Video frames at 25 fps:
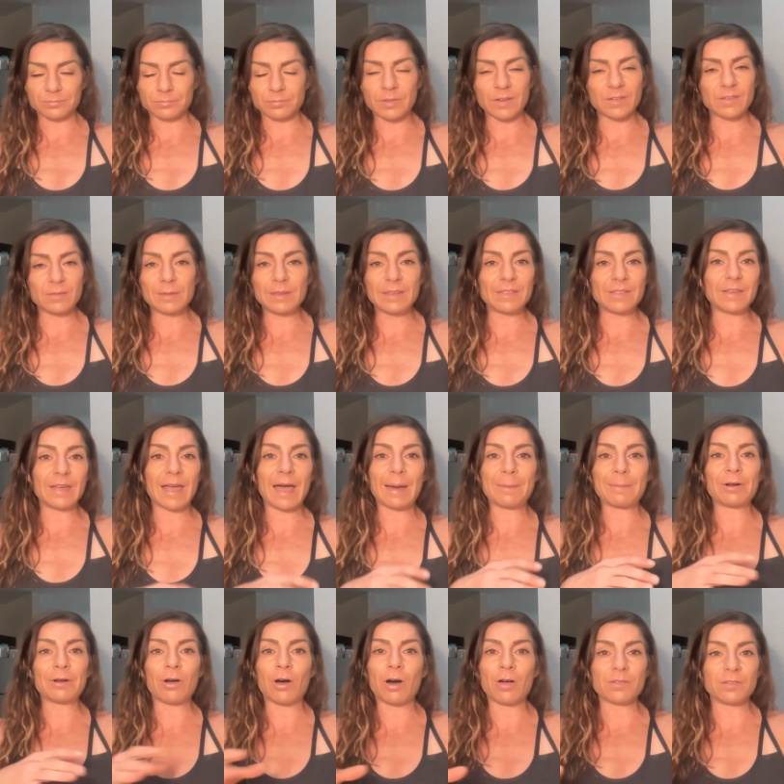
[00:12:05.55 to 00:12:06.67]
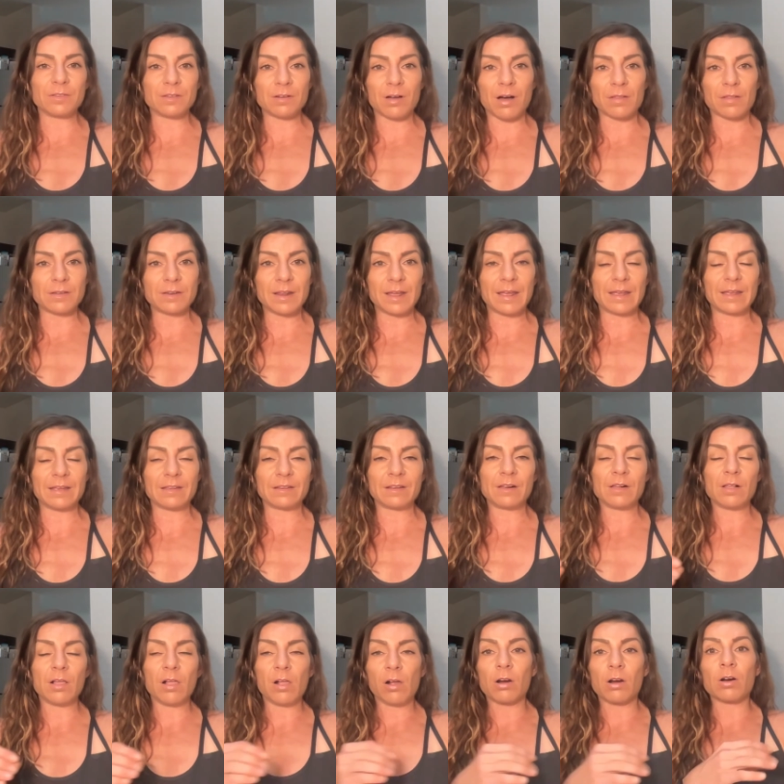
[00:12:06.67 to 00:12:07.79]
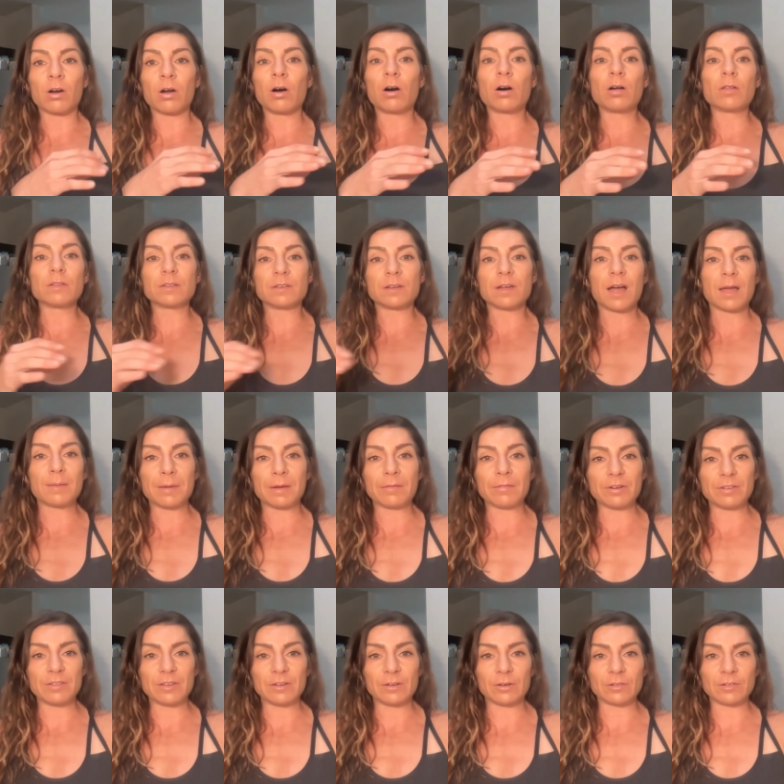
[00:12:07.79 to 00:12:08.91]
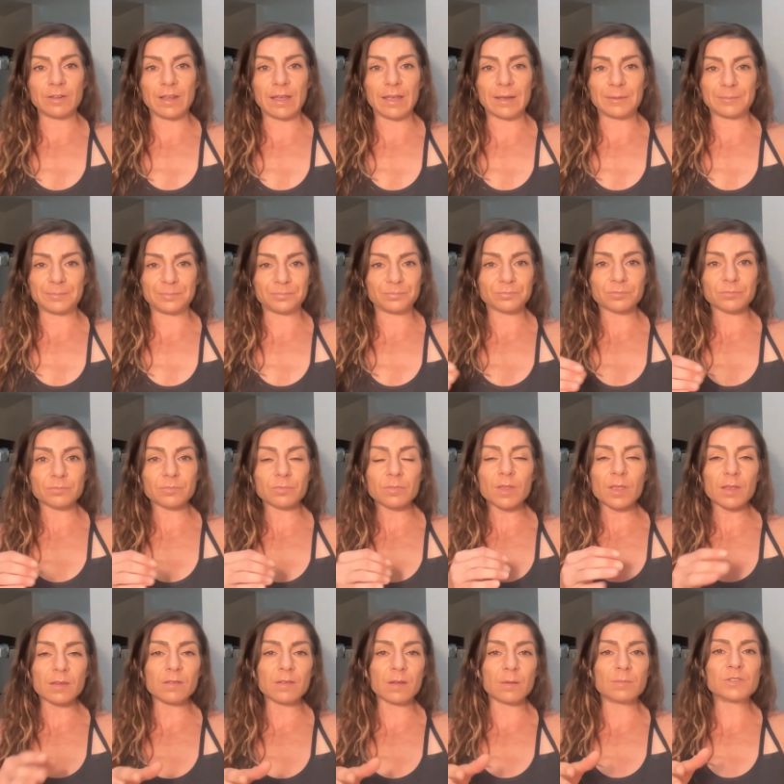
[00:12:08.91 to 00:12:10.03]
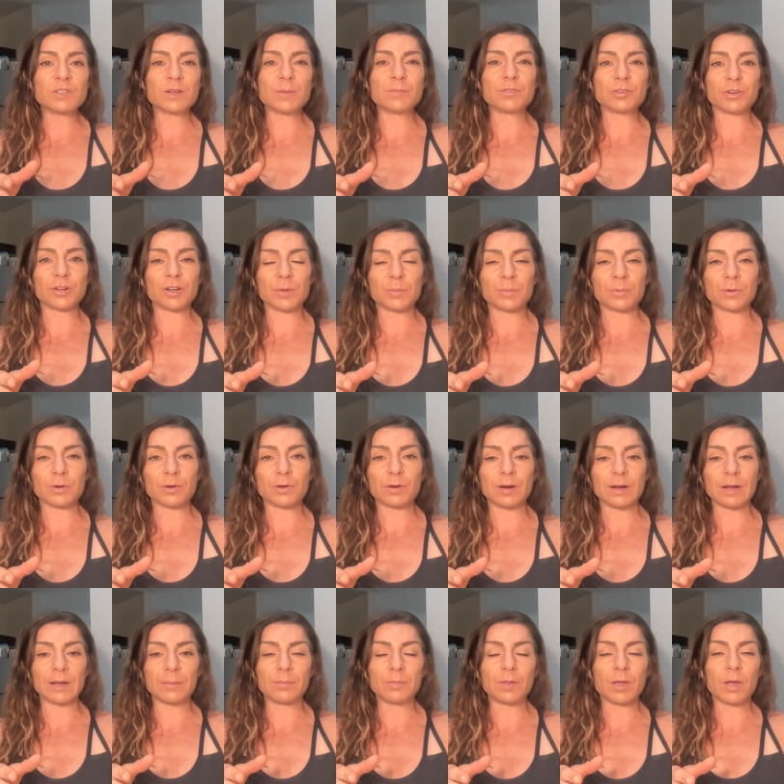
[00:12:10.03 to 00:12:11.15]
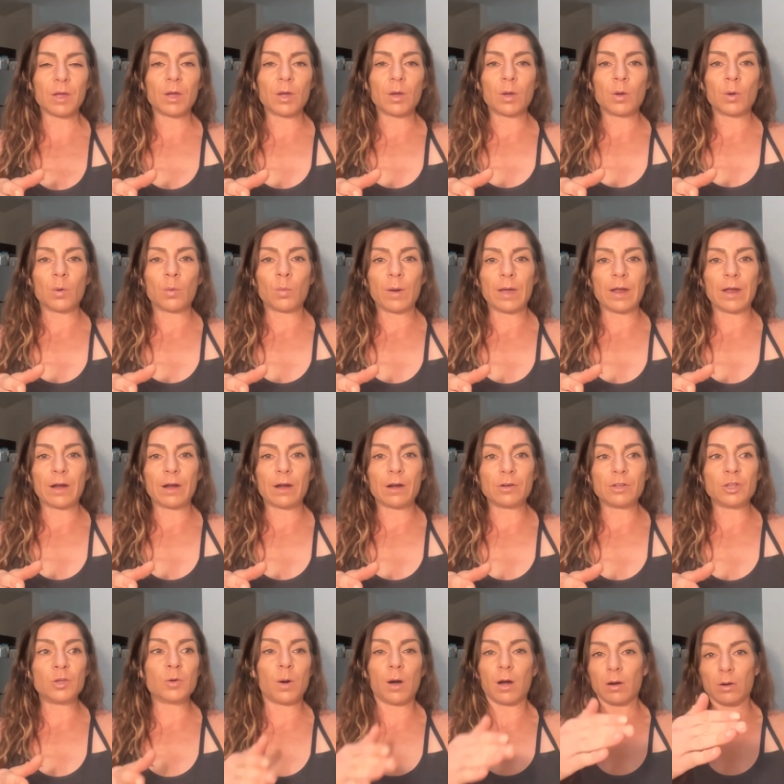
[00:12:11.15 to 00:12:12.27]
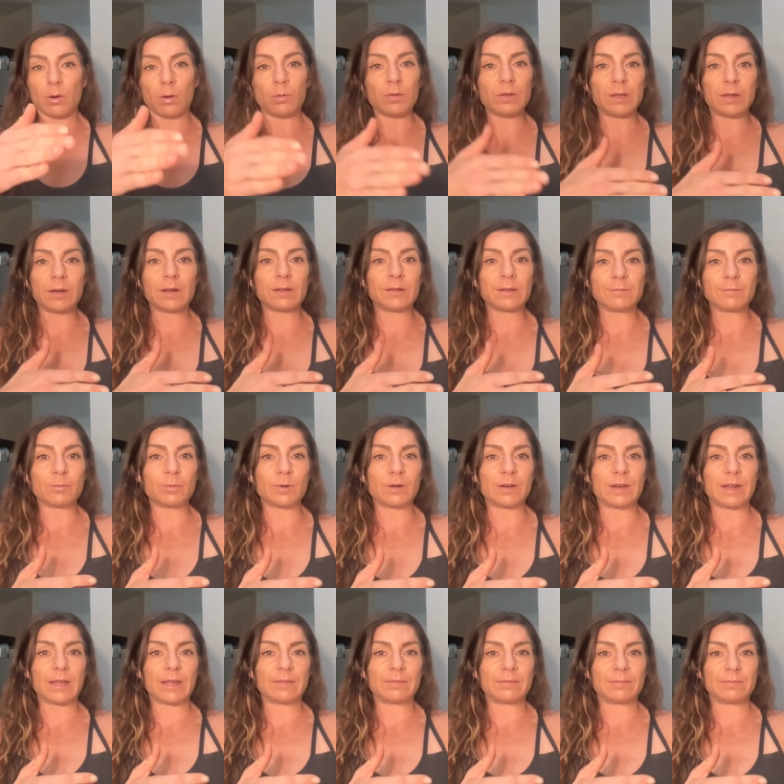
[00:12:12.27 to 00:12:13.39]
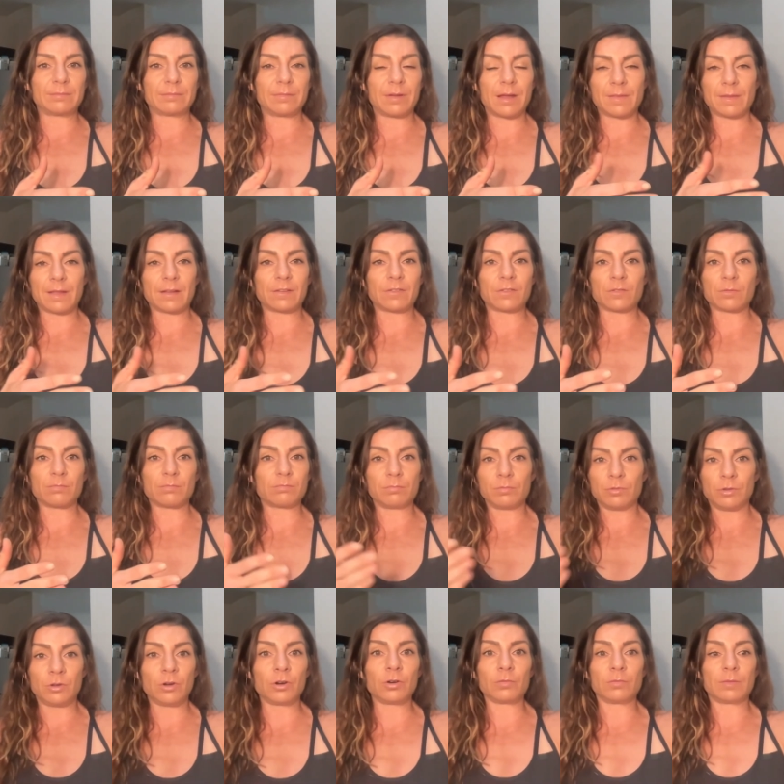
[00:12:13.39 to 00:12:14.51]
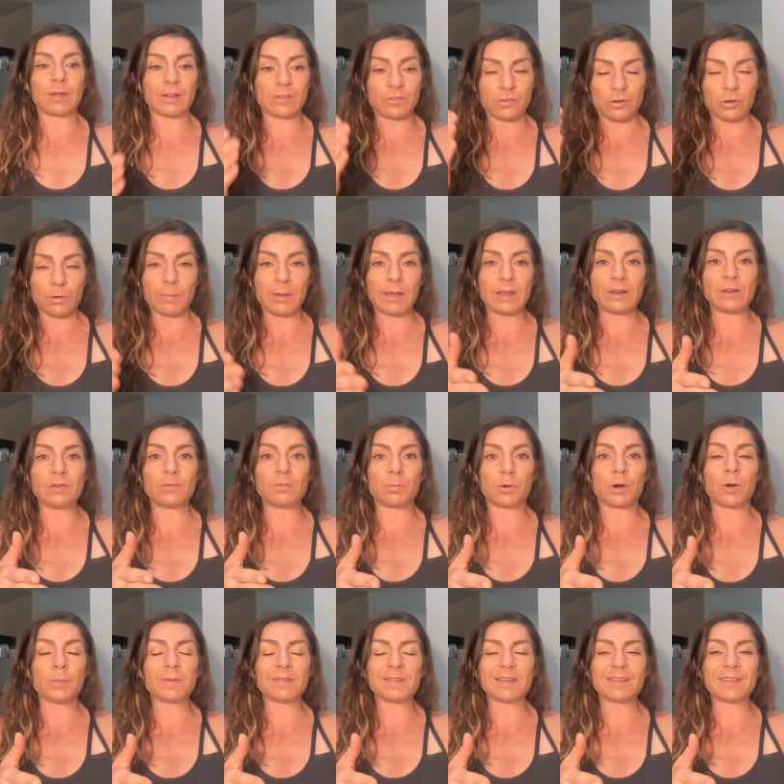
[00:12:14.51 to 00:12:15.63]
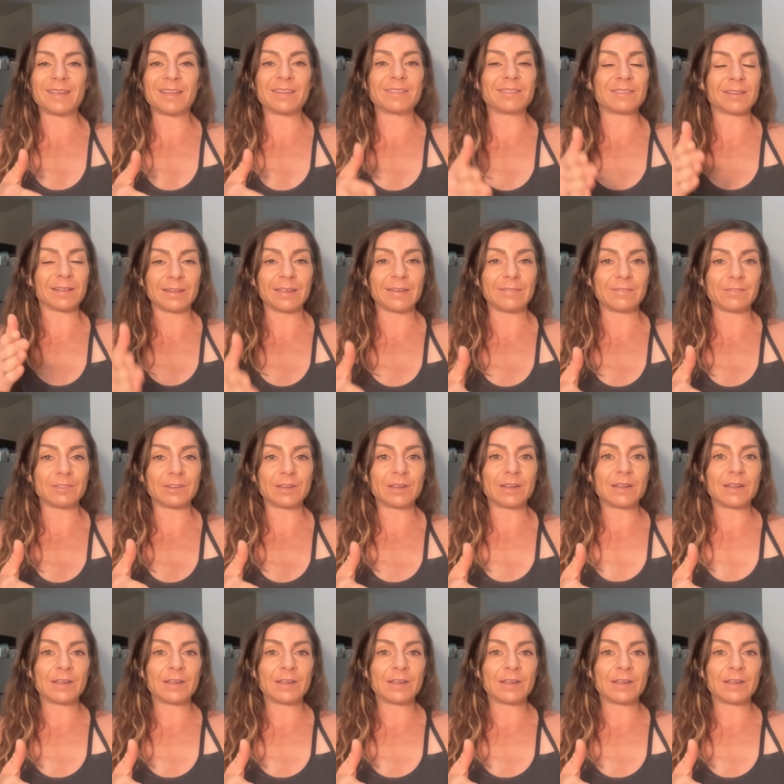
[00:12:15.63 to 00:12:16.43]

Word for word: Doesn't mean that they happen all, all the day or all the time, every single day. Some gyms are going to program where you are only going to lift one day. And that's your, that's your main purpose that day, is to lift.